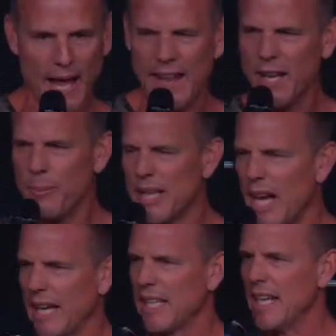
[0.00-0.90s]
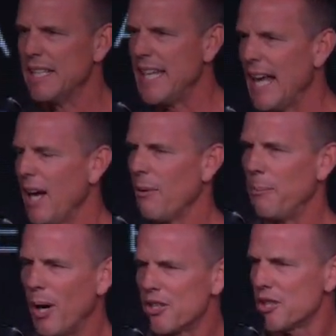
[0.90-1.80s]
And they'd be like, Dad, I would
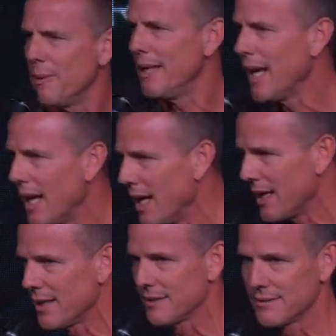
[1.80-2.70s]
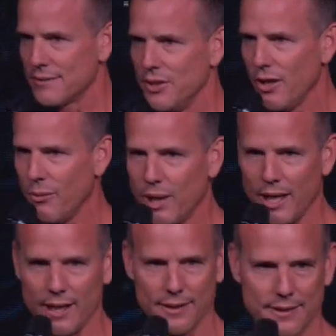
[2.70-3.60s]
punch him in the you know
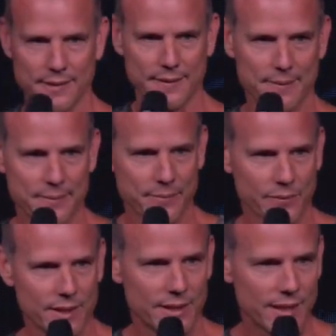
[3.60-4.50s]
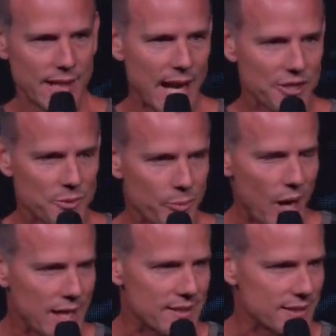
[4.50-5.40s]
what, and the cash and
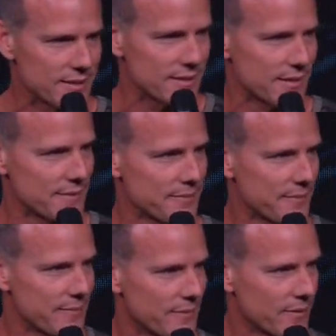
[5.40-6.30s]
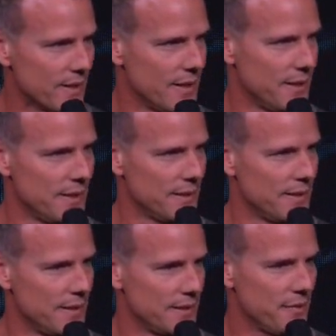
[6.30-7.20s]
prizes,
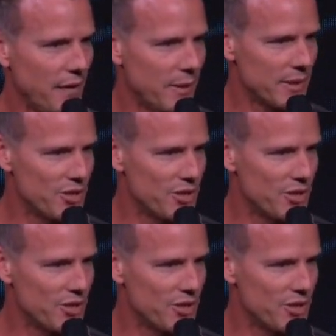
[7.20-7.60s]
the family